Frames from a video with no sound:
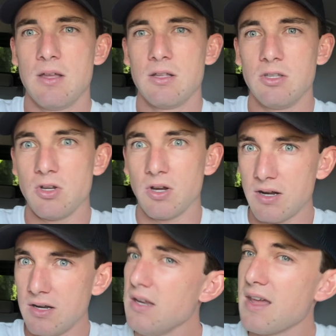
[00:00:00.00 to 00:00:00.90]
you're going
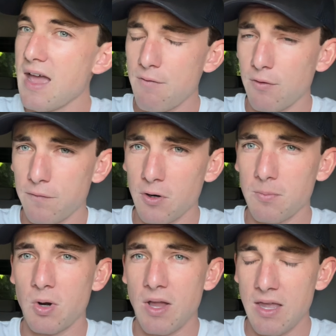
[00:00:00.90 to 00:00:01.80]
to need to have a
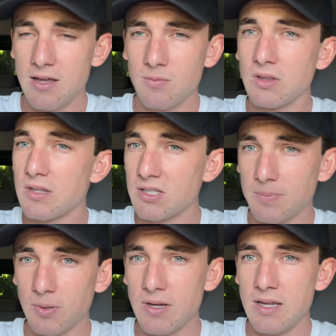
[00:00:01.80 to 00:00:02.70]
firmer hand with this
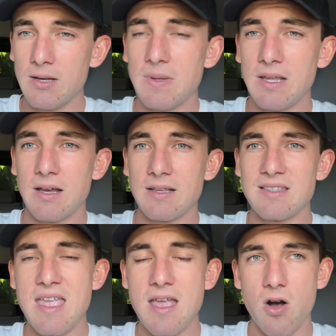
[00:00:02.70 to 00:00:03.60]
breed, because
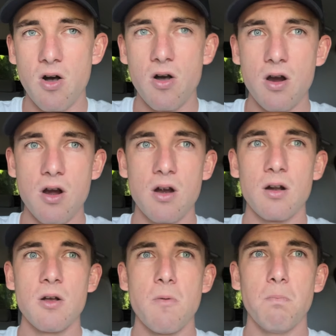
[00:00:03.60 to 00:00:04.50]
they are
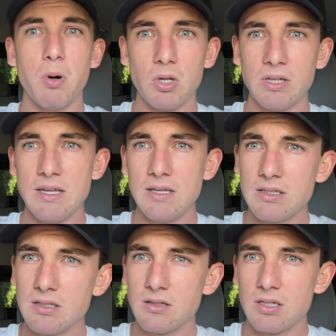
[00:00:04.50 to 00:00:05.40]

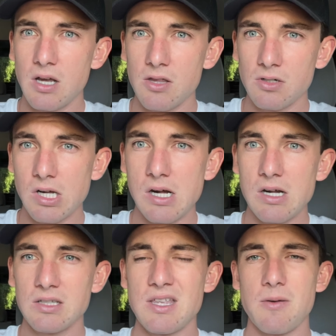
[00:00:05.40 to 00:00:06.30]
bullies to other
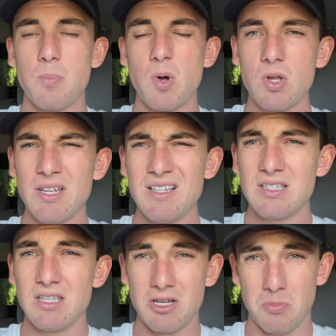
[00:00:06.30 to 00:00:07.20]
dogs. They're bullies
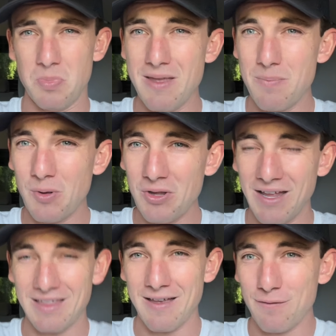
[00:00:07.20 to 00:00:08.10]
to their people.
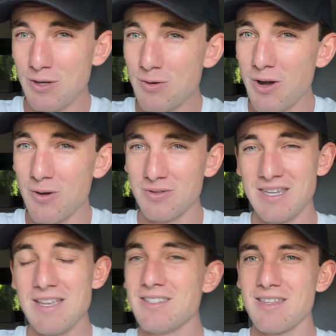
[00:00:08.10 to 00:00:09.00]
Like, if you don't
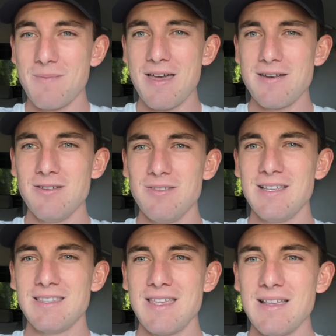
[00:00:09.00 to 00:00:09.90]
teach them how to do
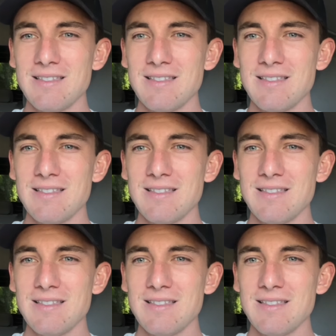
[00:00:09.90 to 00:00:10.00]
these things,